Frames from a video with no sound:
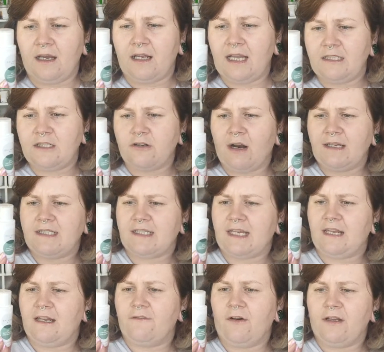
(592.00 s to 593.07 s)
cleanse dry
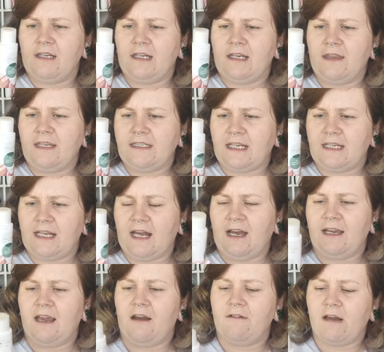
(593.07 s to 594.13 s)
skin, avoiding the delicate
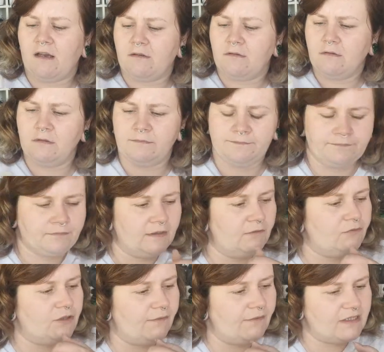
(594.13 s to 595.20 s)
eye area. Oh,
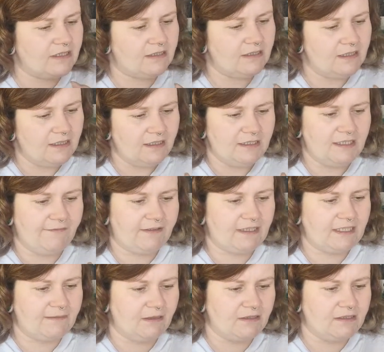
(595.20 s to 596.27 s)
I'm sure see if you
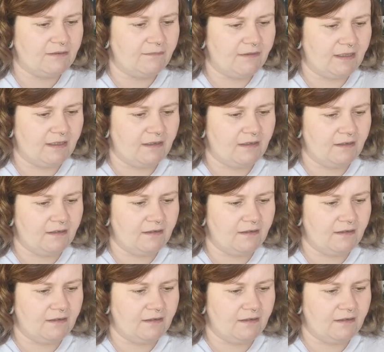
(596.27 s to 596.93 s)
can smell something.